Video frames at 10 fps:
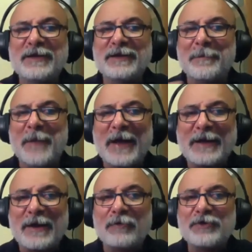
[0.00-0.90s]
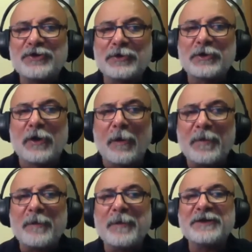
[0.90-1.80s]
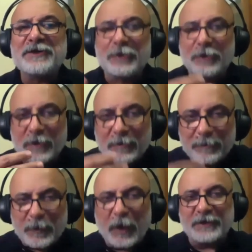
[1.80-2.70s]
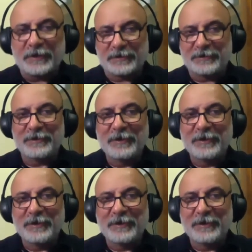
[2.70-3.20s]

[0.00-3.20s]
that the background should complement your product.